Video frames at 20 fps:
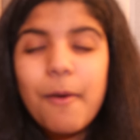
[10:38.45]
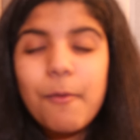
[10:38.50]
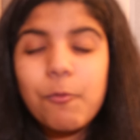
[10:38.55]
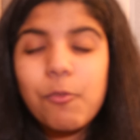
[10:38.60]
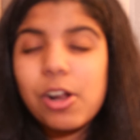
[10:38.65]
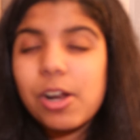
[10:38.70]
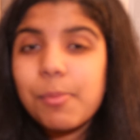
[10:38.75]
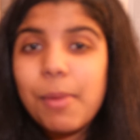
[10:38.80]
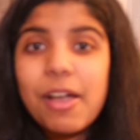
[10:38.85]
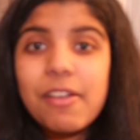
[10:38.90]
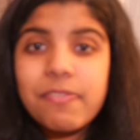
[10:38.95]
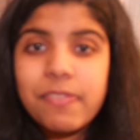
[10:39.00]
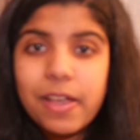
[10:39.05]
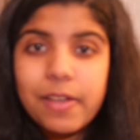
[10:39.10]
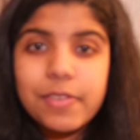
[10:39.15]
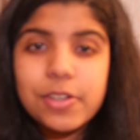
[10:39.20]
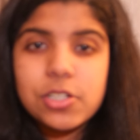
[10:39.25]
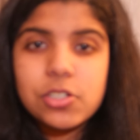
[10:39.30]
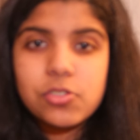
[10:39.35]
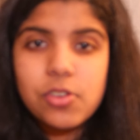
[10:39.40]
one of my
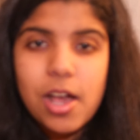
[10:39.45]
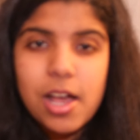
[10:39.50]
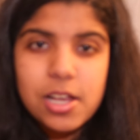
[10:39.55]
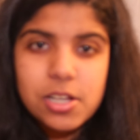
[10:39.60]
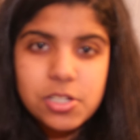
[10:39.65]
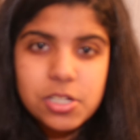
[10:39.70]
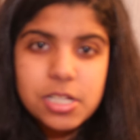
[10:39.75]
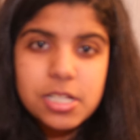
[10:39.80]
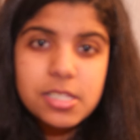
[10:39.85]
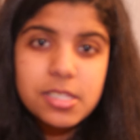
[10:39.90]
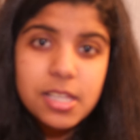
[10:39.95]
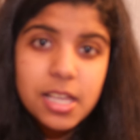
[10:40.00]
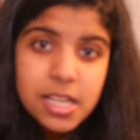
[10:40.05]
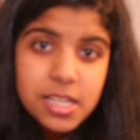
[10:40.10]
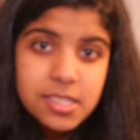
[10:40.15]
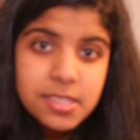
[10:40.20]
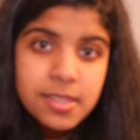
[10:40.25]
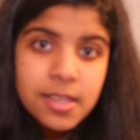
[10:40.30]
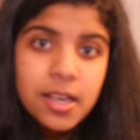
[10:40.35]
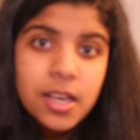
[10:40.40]
favorite strategies,
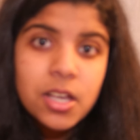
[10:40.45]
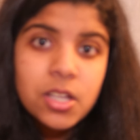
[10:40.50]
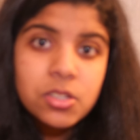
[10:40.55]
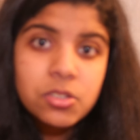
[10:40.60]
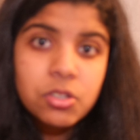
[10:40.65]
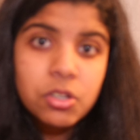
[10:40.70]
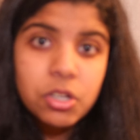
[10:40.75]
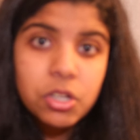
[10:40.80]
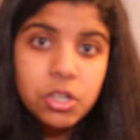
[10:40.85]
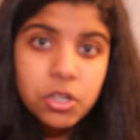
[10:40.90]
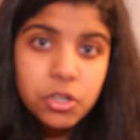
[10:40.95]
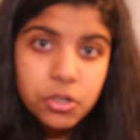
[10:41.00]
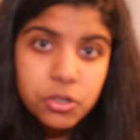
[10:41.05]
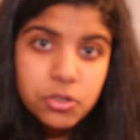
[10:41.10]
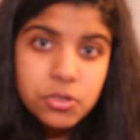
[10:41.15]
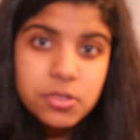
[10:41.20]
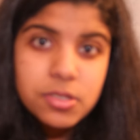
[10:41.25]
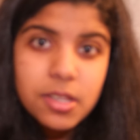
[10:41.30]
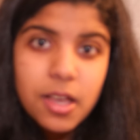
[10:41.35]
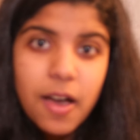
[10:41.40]
is to
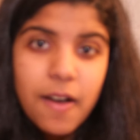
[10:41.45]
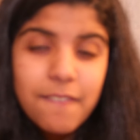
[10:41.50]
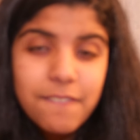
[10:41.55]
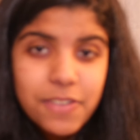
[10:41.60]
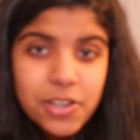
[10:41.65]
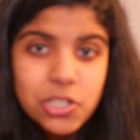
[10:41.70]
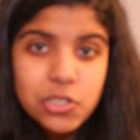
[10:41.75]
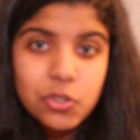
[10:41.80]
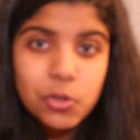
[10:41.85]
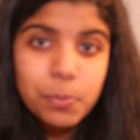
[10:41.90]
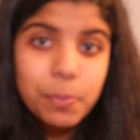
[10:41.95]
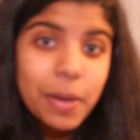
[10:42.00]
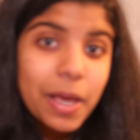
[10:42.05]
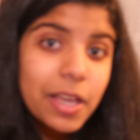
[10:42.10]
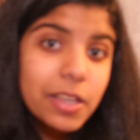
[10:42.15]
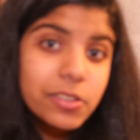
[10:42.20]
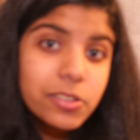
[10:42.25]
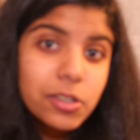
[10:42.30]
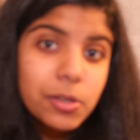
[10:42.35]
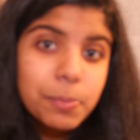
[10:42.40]
use a visual
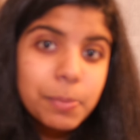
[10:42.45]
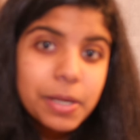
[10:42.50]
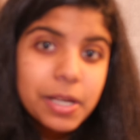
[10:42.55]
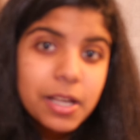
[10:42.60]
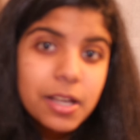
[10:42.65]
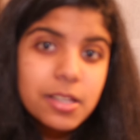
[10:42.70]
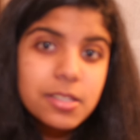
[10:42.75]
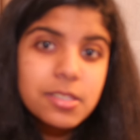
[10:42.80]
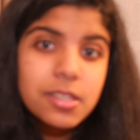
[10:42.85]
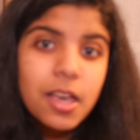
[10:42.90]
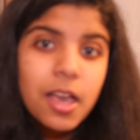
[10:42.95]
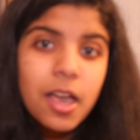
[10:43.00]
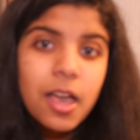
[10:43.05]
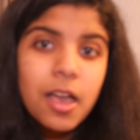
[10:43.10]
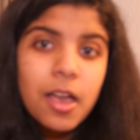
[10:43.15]
pacer, because